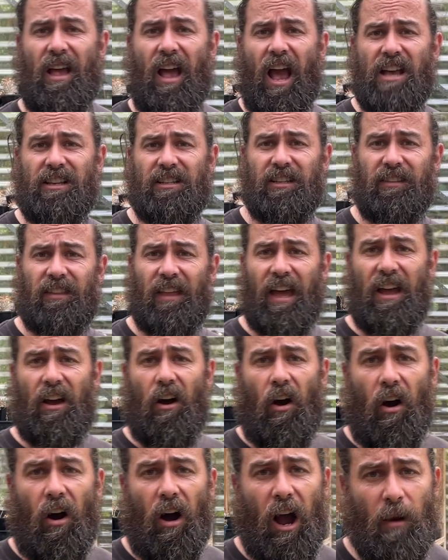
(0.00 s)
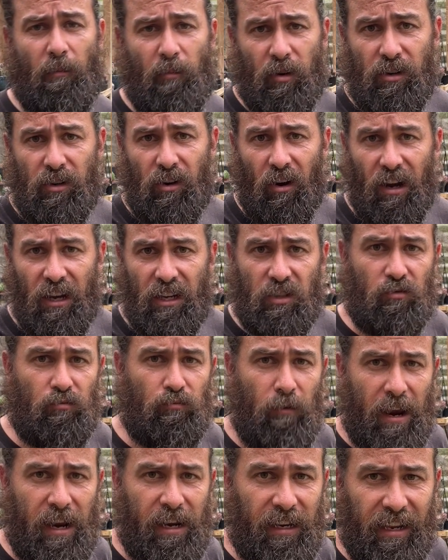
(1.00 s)
is that they hybridize
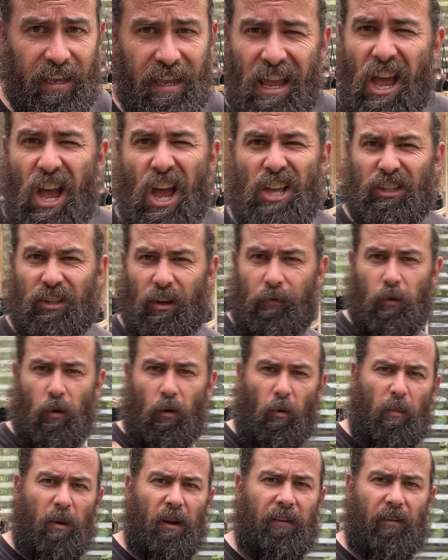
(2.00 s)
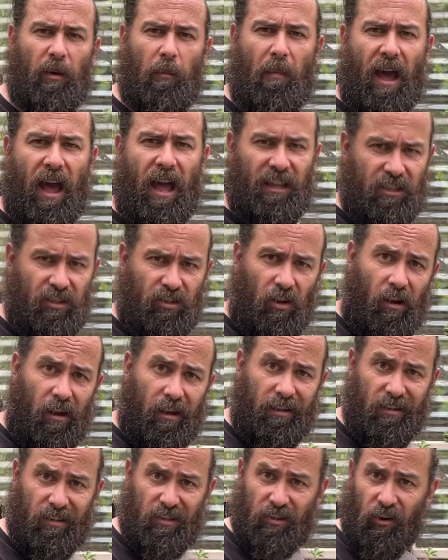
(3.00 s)
readily. So if you're a bit of a mad
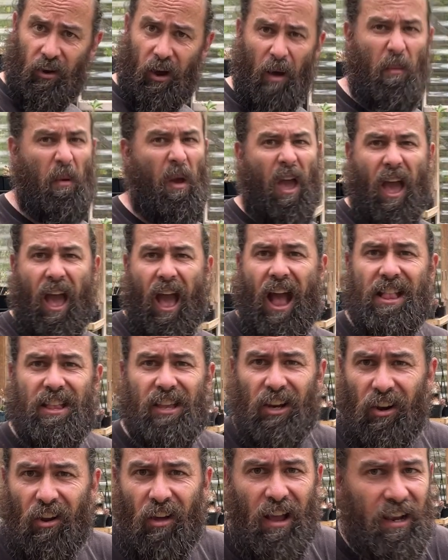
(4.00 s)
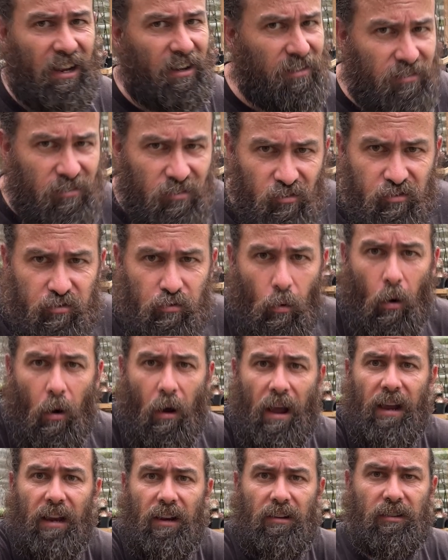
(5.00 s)
scientist type and you like
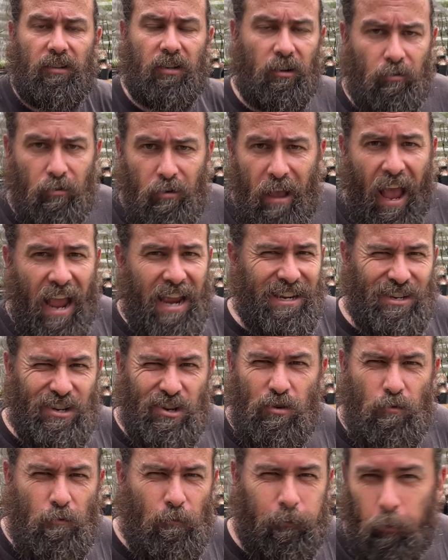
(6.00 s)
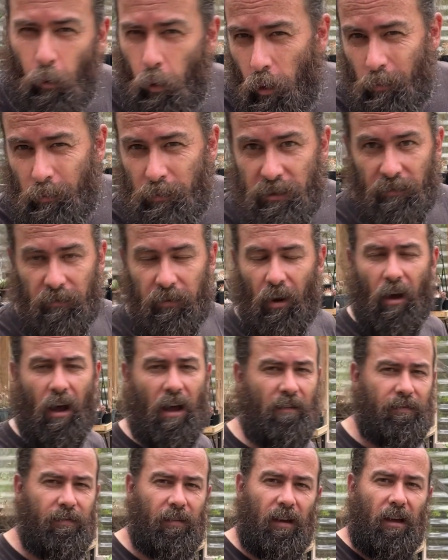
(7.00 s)
trying to create new forms of
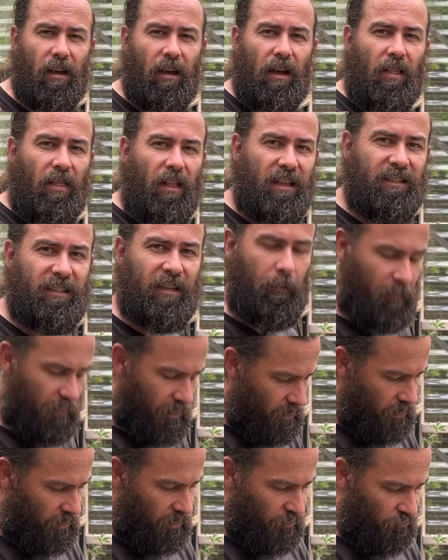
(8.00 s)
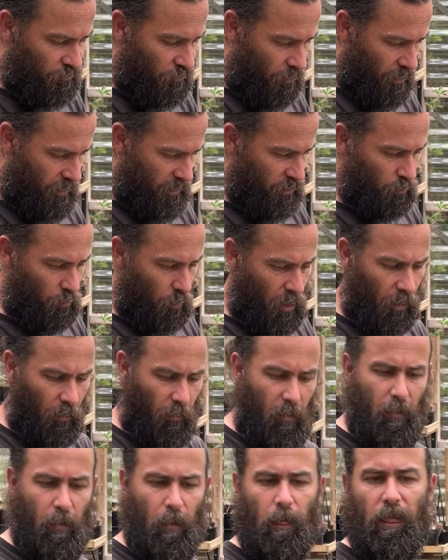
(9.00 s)
life, that's something you can try as well.
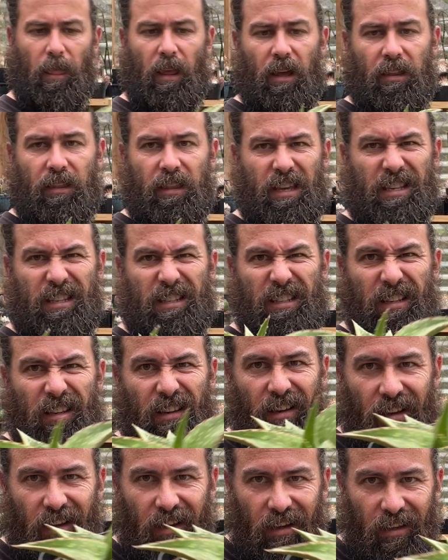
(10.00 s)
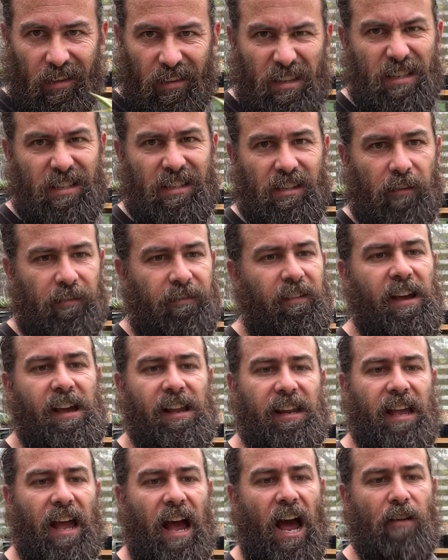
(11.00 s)
This is a
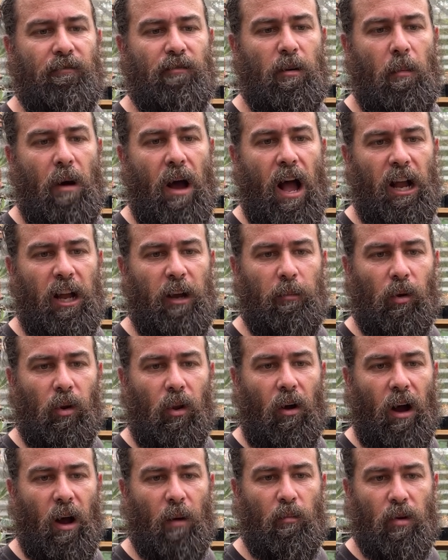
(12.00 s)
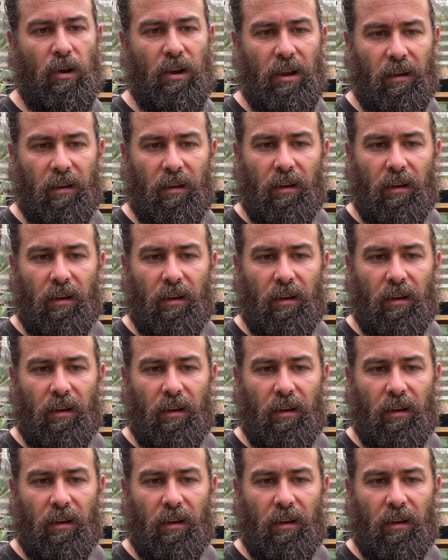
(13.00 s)
fairly unremarkable hybrid.